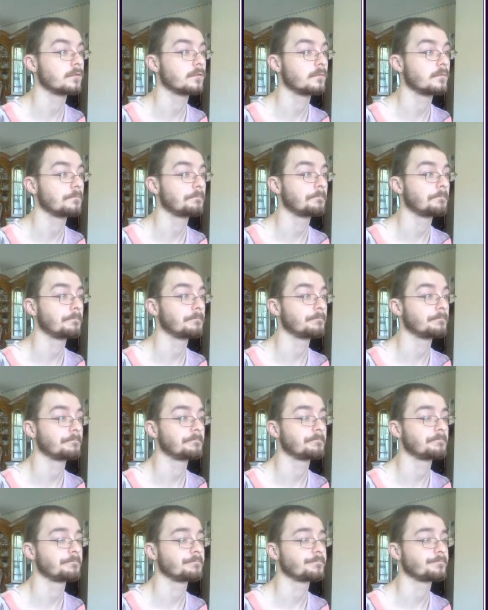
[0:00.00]

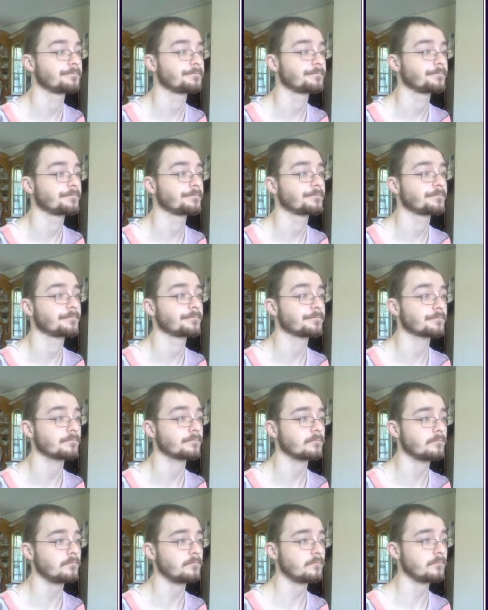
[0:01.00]

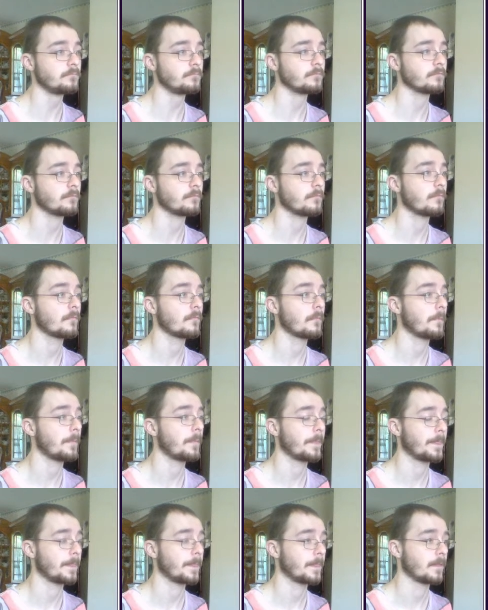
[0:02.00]

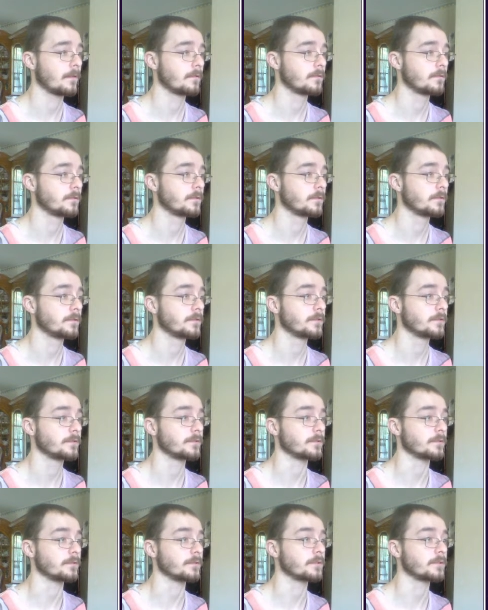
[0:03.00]

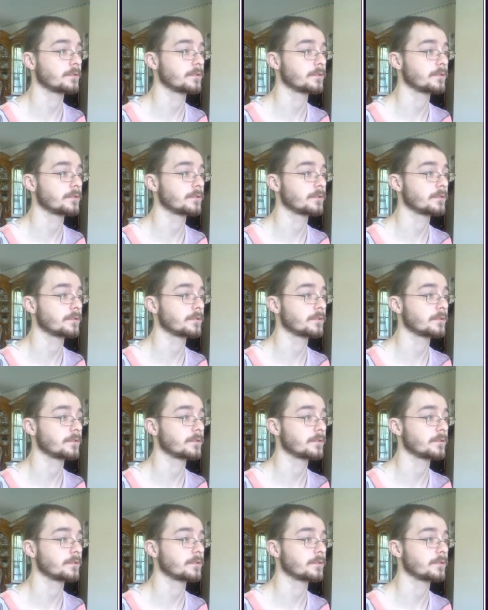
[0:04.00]
No one is speaking in this clip.